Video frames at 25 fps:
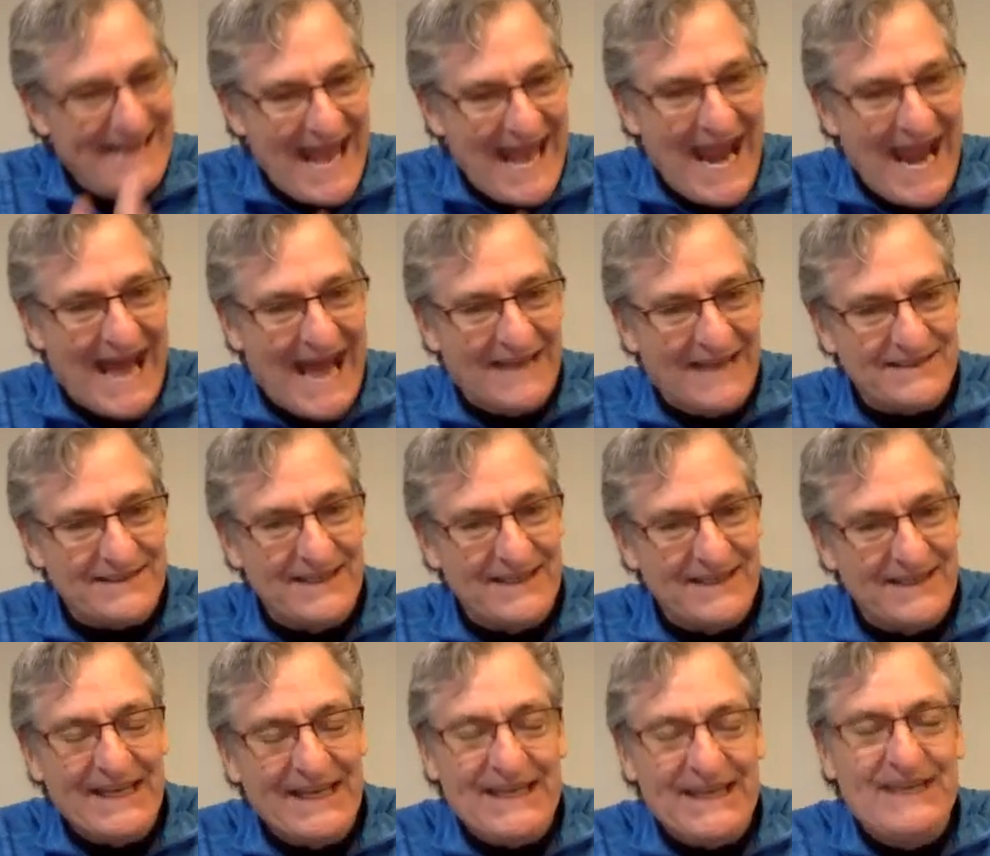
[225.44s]
that,
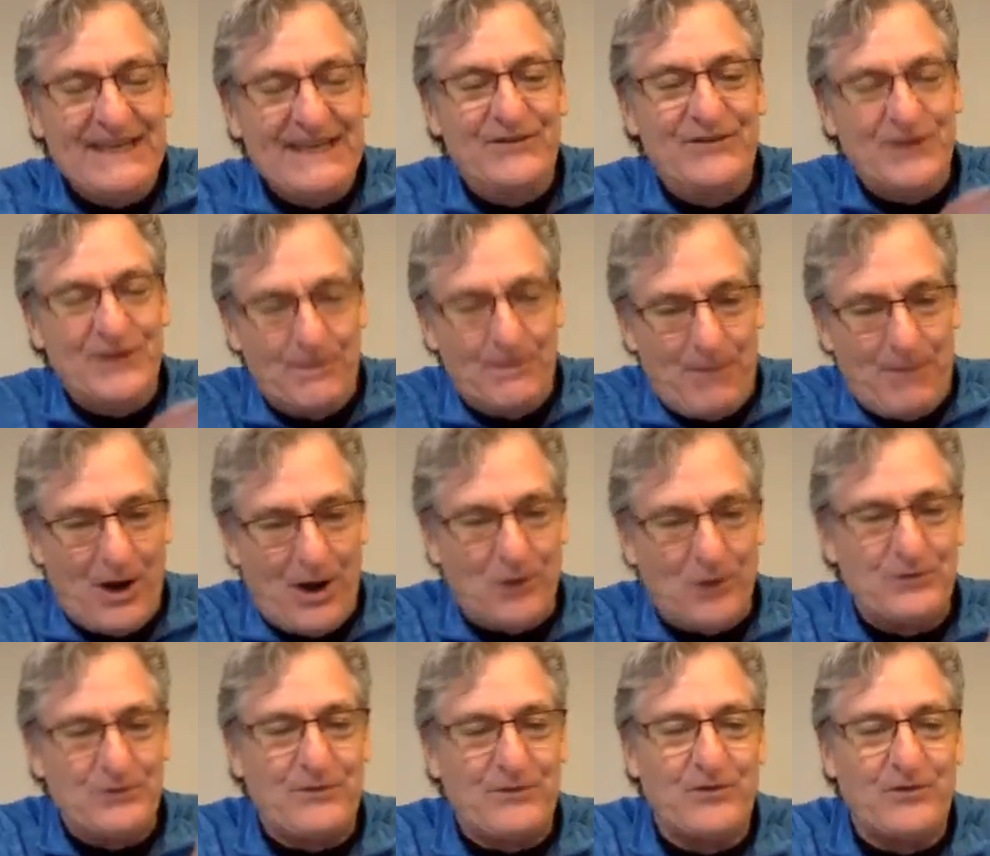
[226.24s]
even
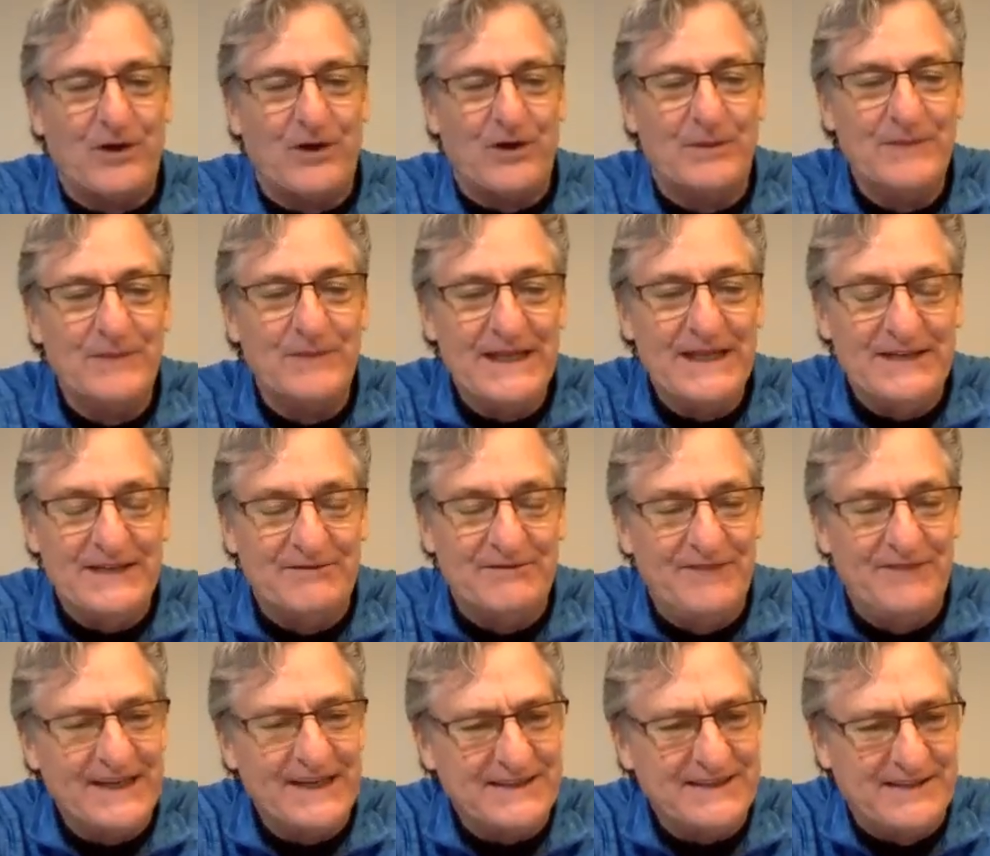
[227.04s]
apart from
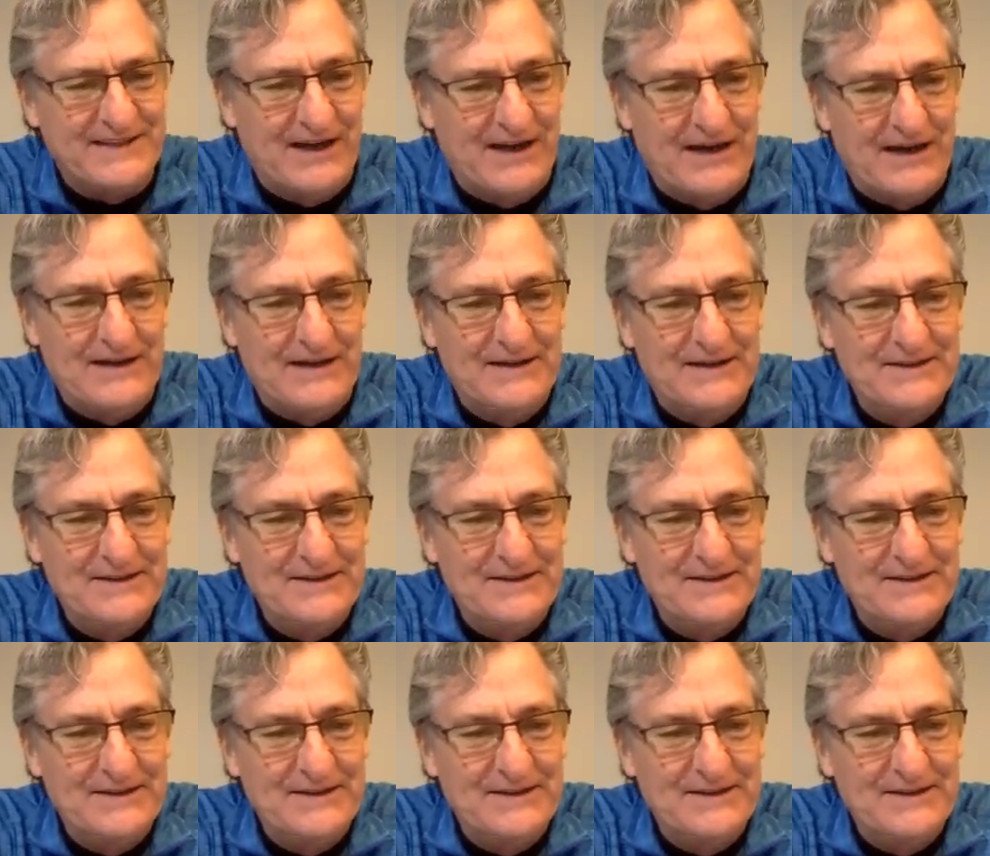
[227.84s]
Invicta?